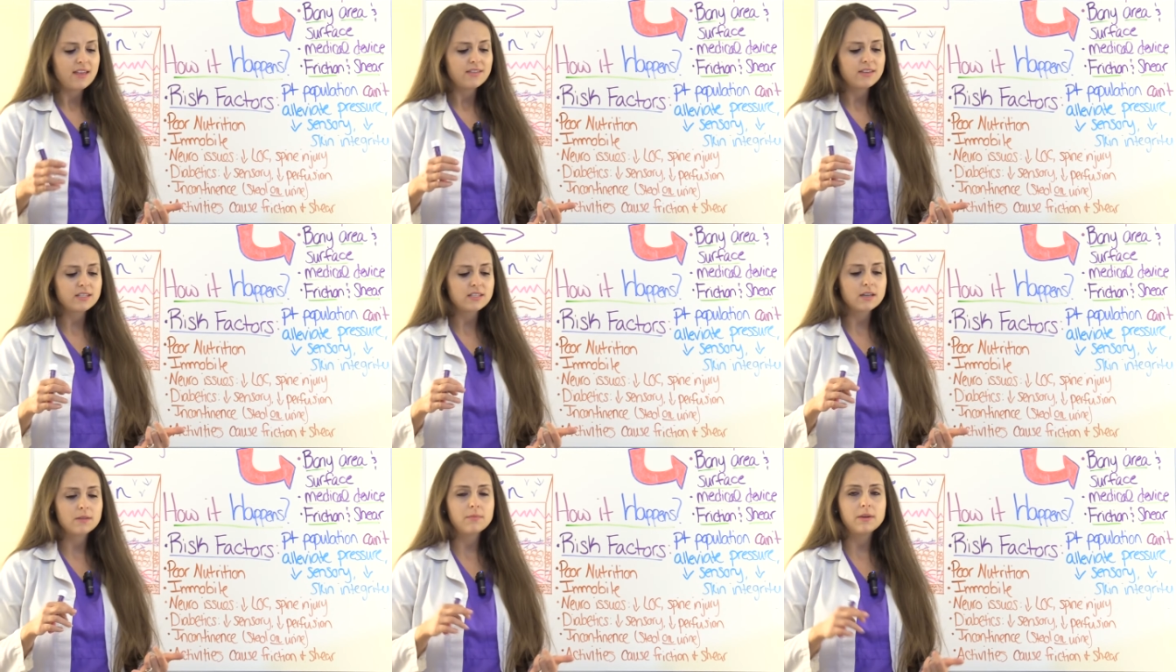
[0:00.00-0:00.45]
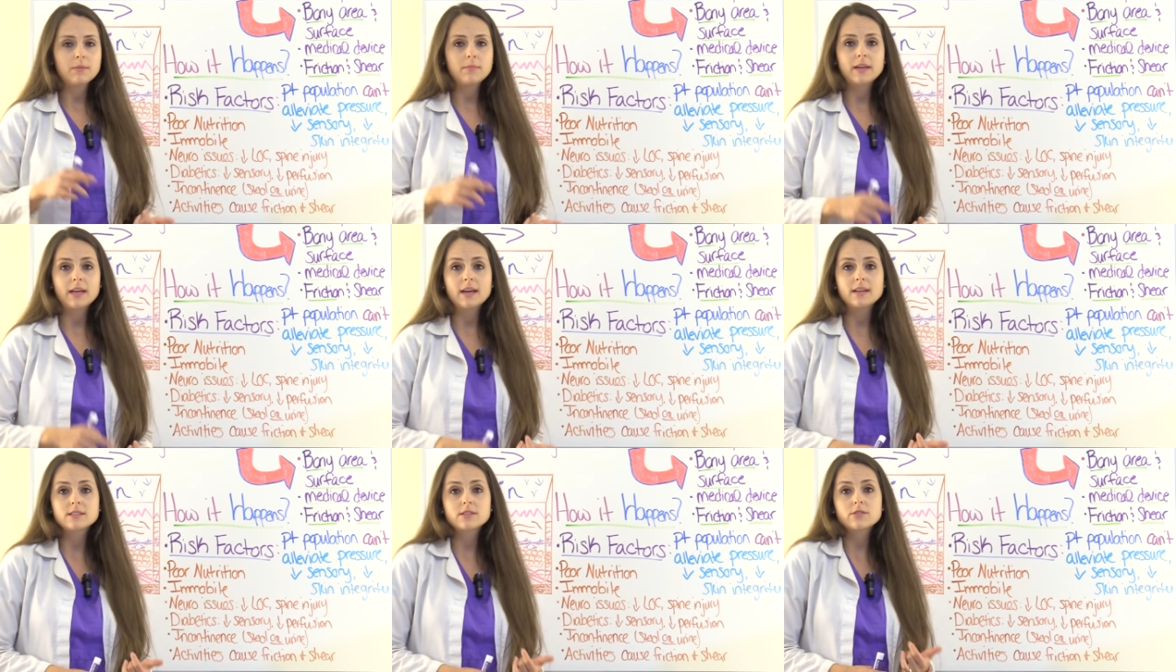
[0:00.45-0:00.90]
This could be
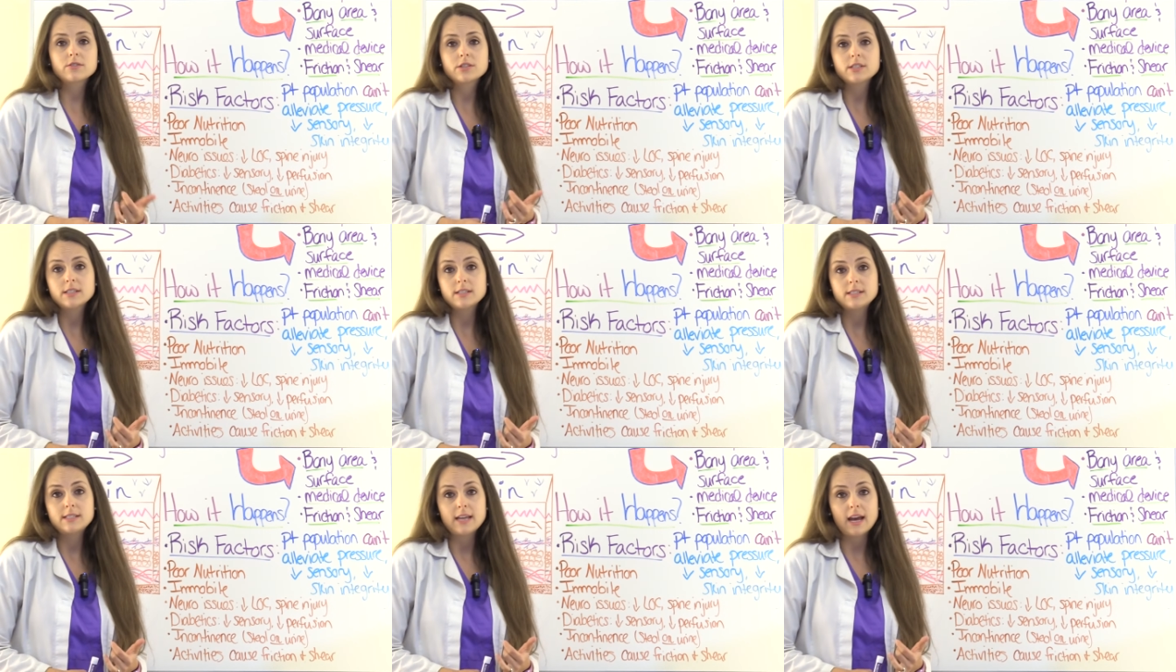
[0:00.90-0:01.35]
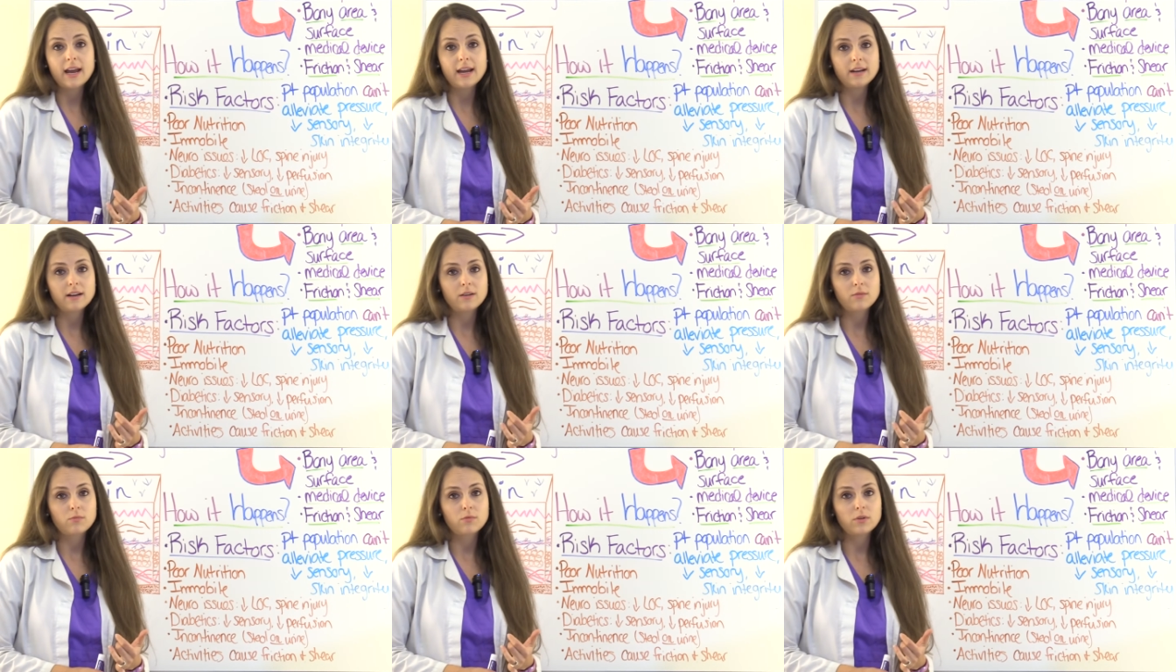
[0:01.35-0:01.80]
because they're
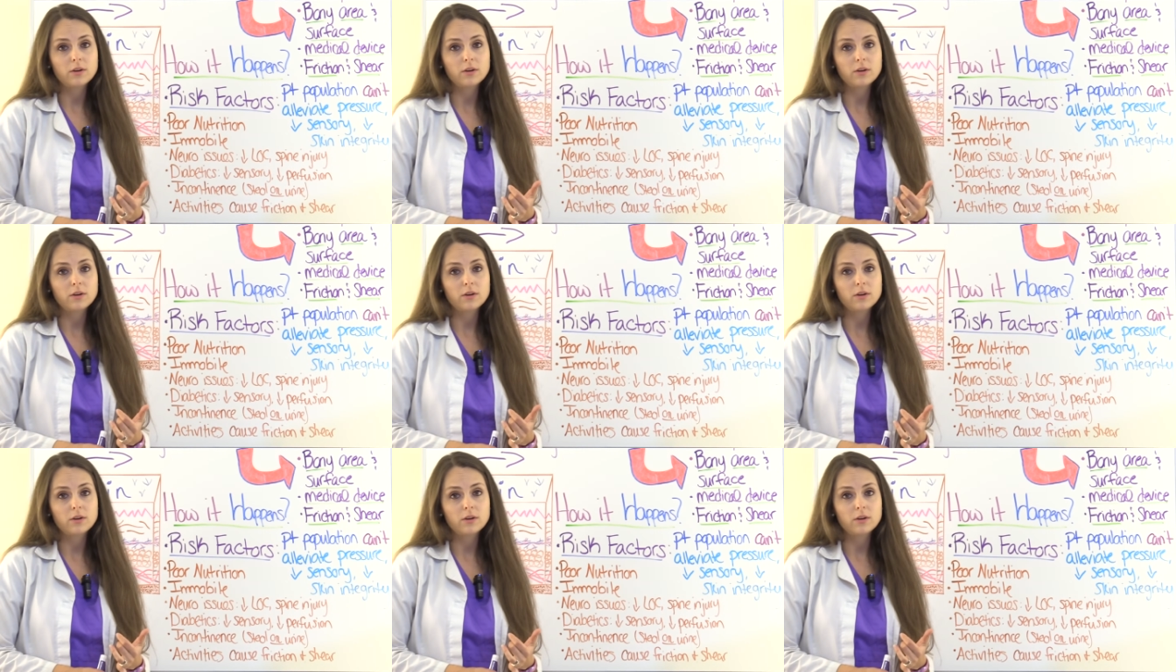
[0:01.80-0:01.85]
sedated.